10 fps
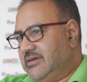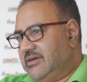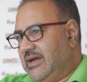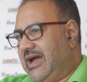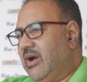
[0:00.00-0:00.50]

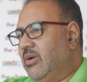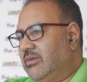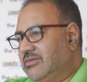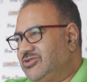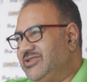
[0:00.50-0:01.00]

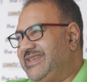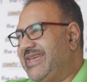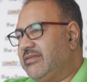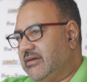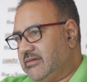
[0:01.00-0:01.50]
How
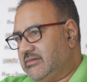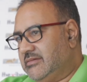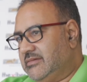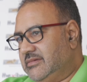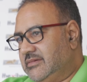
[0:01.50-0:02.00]
together
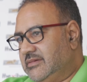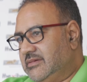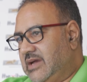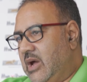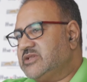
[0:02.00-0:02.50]

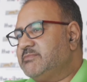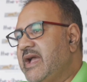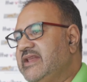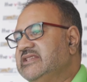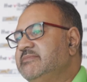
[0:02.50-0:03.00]
our
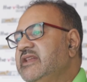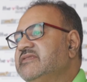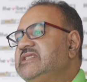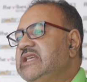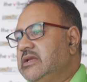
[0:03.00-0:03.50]
spine is made of
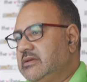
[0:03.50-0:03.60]
steel.